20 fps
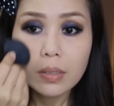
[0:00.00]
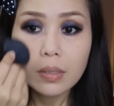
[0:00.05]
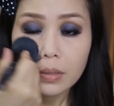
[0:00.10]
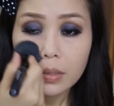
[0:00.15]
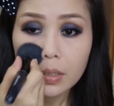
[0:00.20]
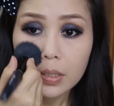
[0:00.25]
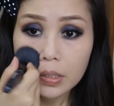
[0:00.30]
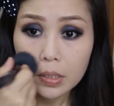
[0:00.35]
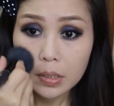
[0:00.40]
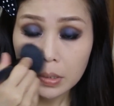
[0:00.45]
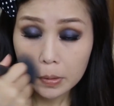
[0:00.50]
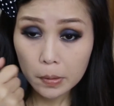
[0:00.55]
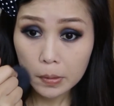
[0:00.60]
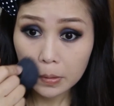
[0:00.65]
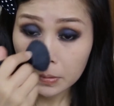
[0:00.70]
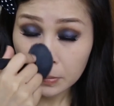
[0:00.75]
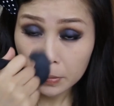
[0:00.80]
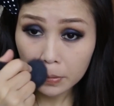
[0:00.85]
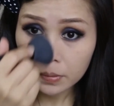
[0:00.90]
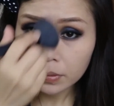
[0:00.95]
just
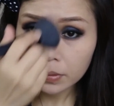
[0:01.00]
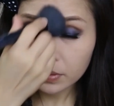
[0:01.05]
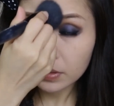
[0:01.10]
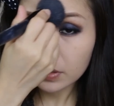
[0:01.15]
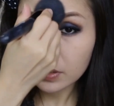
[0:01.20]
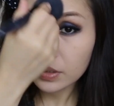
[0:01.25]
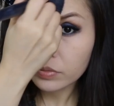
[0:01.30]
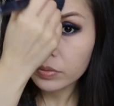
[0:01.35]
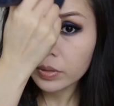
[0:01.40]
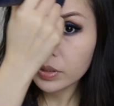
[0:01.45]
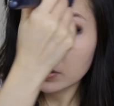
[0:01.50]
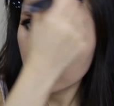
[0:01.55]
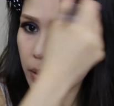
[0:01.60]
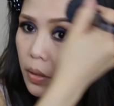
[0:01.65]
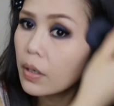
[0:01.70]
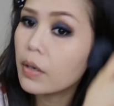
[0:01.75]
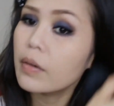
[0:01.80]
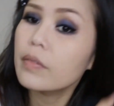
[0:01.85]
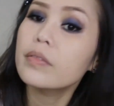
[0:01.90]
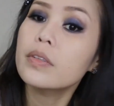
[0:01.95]
to get rid
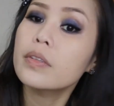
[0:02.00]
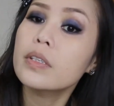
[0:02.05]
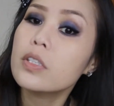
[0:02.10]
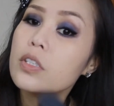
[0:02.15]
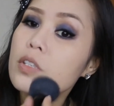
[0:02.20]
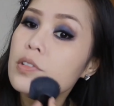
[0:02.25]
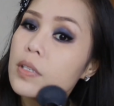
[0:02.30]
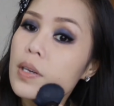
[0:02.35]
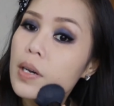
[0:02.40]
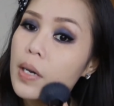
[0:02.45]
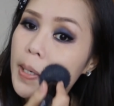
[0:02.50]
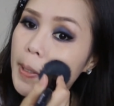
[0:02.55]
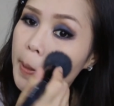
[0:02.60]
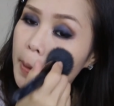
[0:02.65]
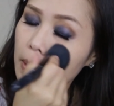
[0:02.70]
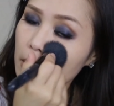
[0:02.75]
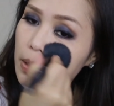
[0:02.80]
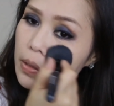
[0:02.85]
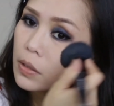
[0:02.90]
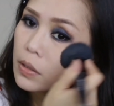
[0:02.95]
of the shine
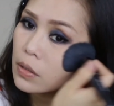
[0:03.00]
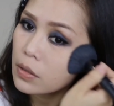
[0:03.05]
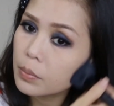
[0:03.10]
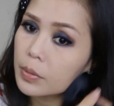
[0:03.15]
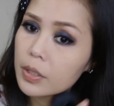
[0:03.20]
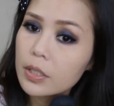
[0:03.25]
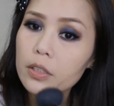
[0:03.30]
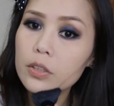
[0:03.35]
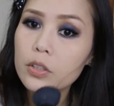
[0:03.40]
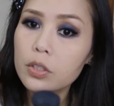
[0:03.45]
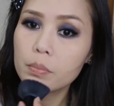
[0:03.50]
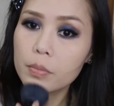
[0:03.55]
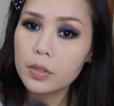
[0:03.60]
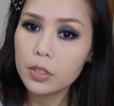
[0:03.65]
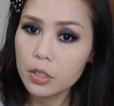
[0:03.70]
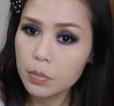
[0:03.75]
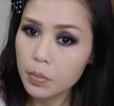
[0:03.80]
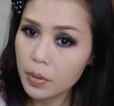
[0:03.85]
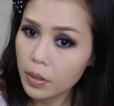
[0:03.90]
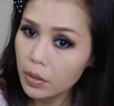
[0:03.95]
a little, but not too
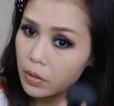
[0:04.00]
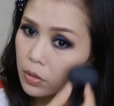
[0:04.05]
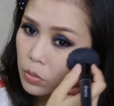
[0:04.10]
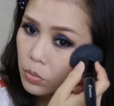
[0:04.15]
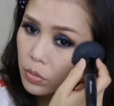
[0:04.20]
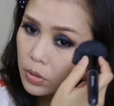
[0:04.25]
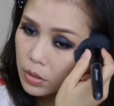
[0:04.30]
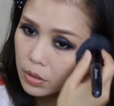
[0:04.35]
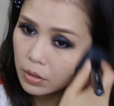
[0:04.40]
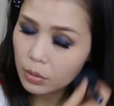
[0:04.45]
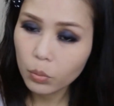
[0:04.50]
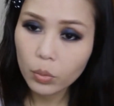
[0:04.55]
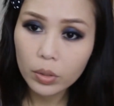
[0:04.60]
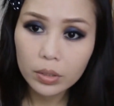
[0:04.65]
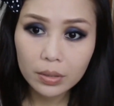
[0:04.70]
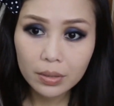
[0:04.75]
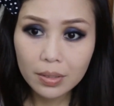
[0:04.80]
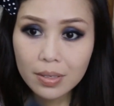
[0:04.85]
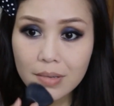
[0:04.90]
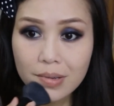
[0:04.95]
much because we still
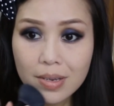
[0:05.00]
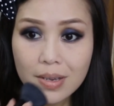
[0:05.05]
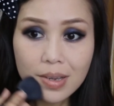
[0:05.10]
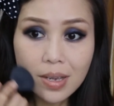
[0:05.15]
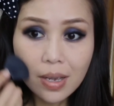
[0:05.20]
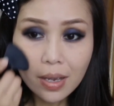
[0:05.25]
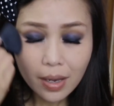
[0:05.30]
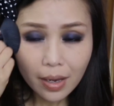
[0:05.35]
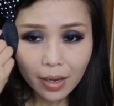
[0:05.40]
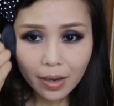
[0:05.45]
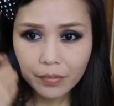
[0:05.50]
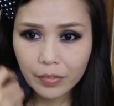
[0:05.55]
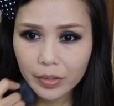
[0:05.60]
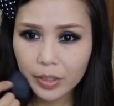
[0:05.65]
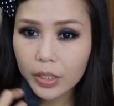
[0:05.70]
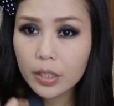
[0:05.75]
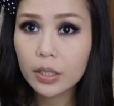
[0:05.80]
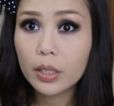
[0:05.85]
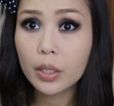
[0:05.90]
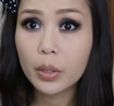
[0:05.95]
want a
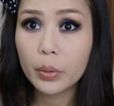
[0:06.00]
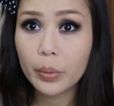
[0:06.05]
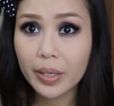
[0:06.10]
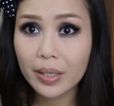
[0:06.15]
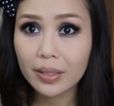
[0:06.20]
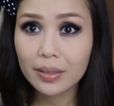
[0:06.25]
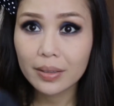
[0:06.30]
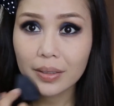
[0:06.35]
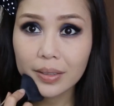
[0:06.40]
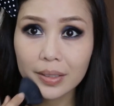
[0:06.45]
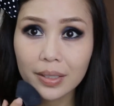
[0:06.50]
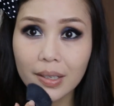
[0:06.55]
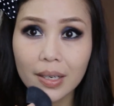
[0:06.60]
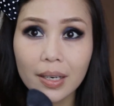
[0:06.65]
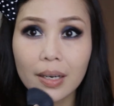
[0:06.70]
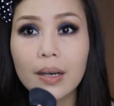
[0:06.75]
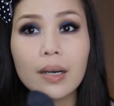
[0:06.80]
very glowing look.